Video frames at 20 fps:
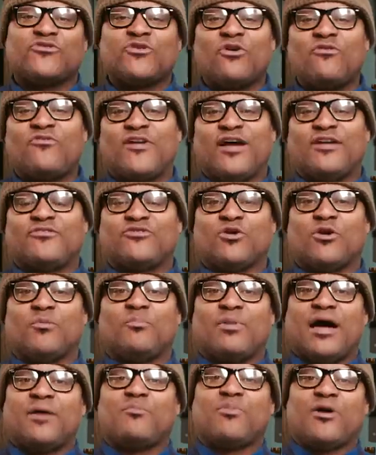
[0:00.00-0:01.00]
Sulfites are a
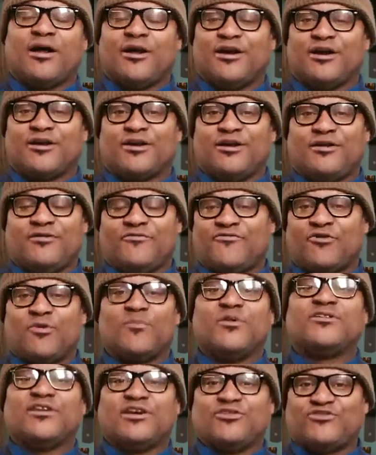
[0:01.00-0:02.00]
byproduct of
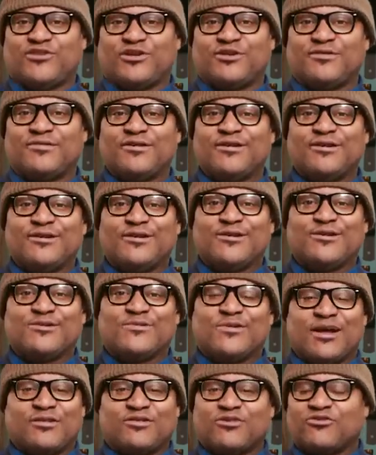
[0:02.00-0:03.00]
fermentation,
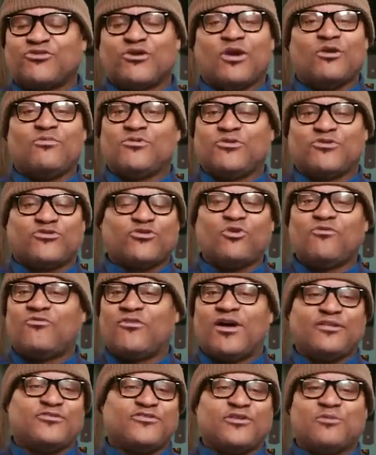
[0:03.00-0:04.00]
right? There's
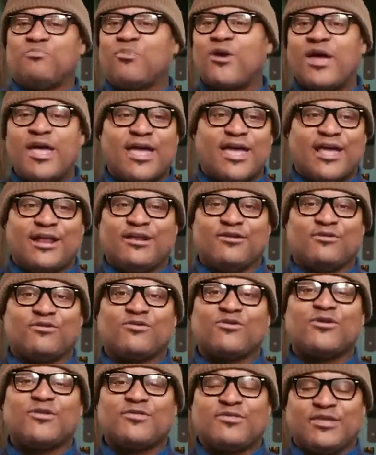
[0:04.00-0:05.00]
sulfites in bread,
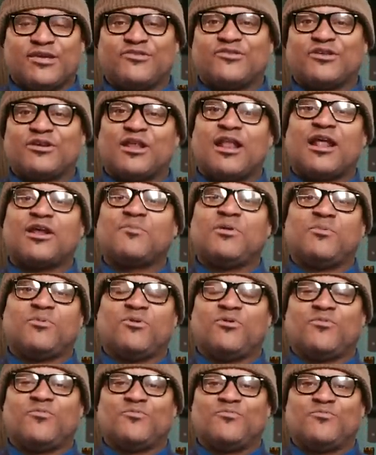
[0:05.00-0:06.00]
things, and a lot of
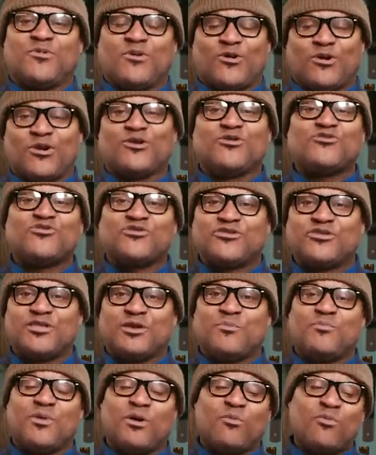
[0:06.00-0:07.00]
people are allergic to
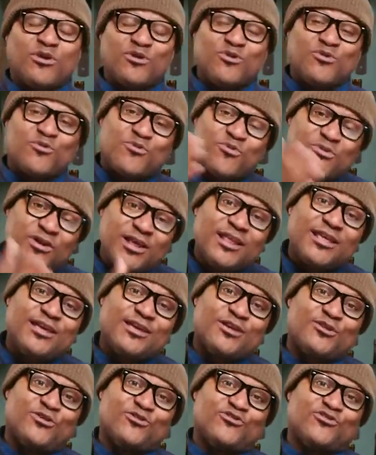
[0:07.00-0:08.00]
them. But what you're
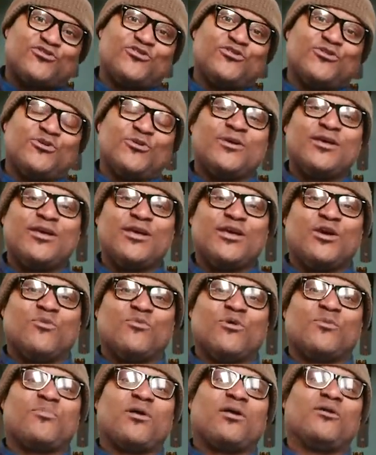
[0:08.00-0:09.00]
really allergic to, and
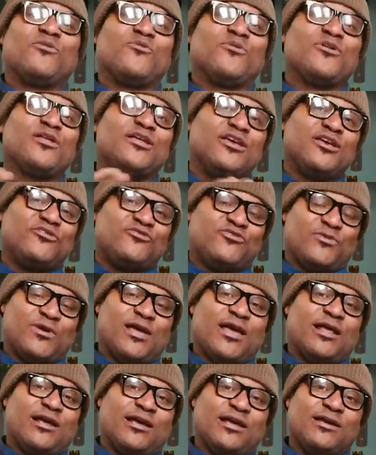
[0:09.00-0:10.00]
what probably really gives you a
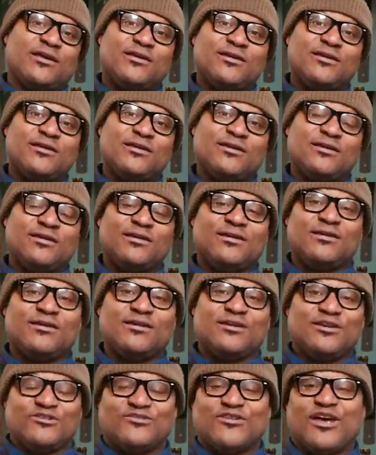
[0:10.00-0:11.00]
headache,
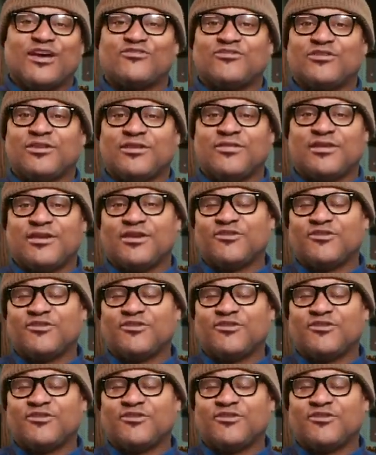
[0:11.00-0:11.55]
is actually the